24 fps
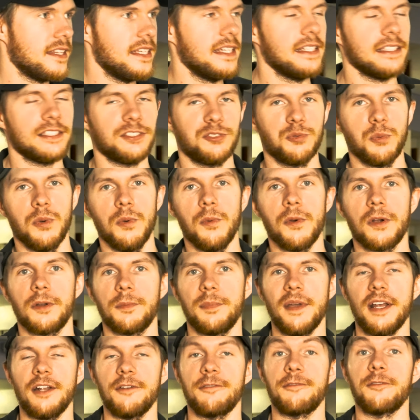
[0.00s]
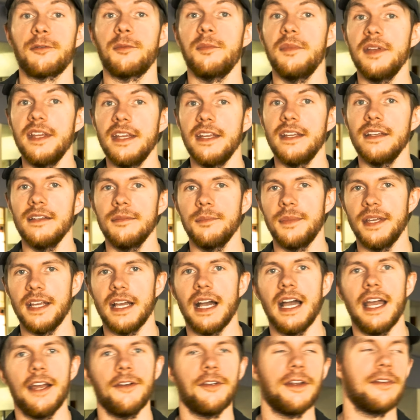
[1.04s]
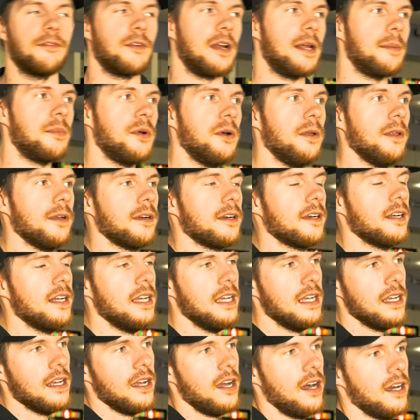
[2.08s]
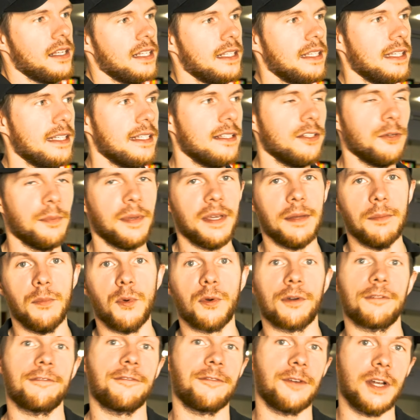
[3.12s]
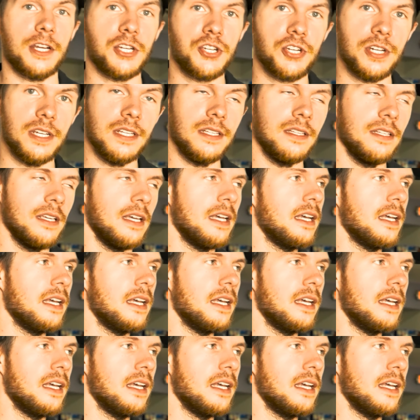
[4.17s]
this will work better for me, being a high rev rate bowler, on a little bit more friction,